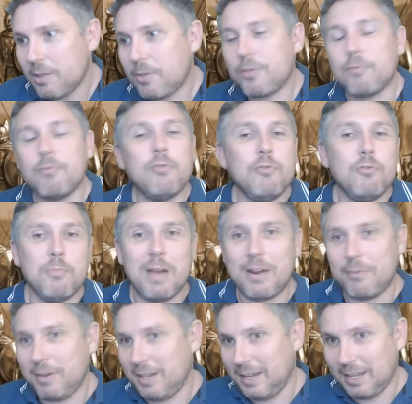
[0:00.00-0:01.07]
through
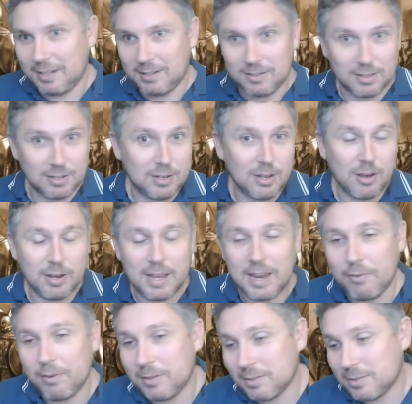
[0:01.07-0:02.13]
marrying into the
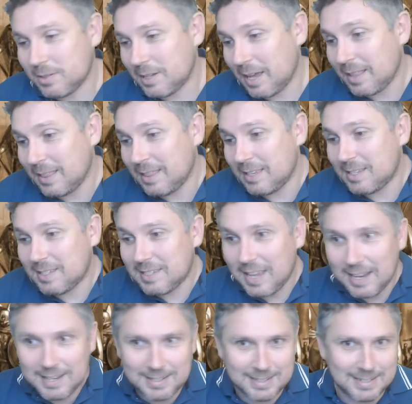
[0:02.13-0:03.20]
Targaryens. And the
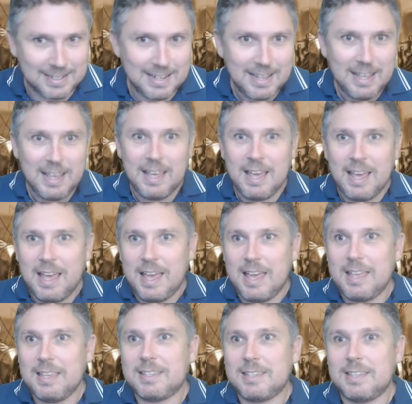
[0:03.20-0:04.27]
second
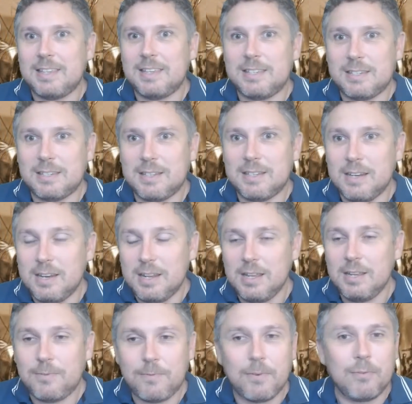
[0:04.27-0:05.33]
is this
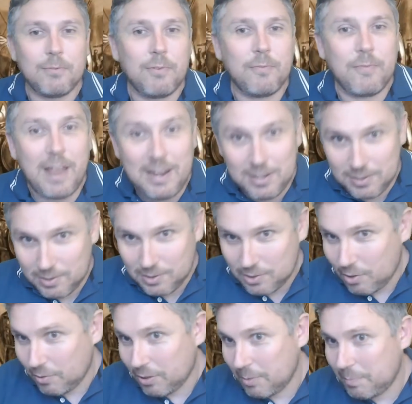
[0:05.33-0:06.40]
need for revenge
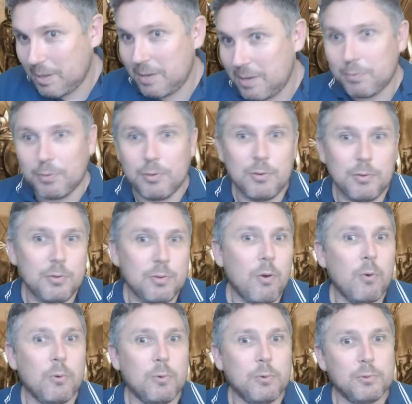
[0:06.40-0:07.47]
on the people who
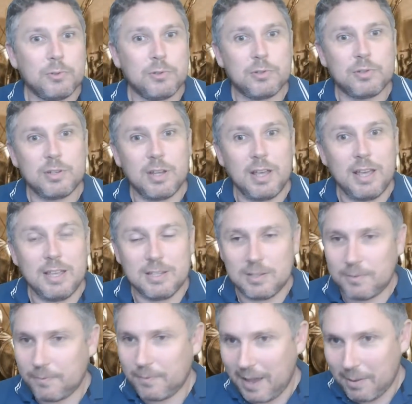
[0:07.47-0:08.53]
caused his
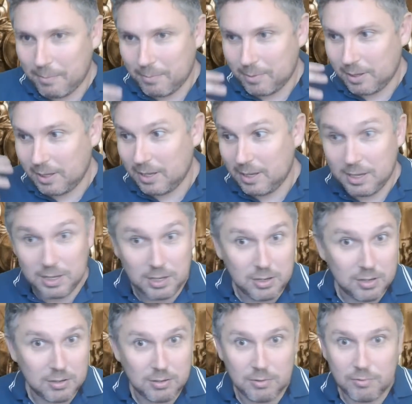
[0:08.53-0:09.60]
family
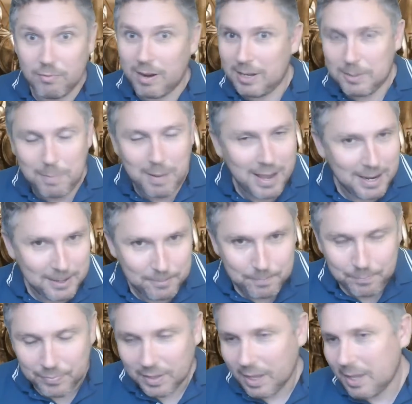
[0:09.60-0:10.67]
great pain.
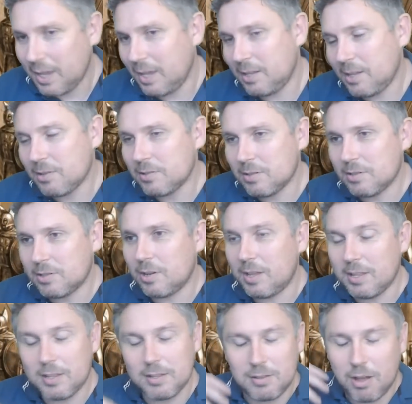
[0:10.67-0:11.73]
He doesn't.
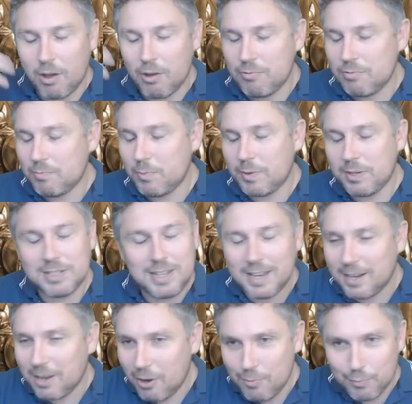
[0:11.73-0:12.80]
Do, uh, we see it in
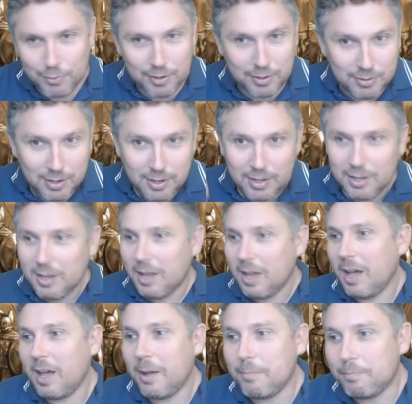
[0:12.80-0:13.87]
Oberyn,
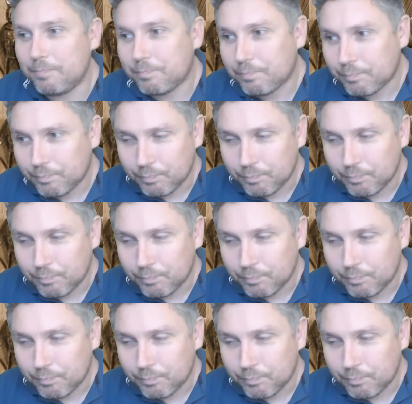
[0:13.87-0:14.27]
um,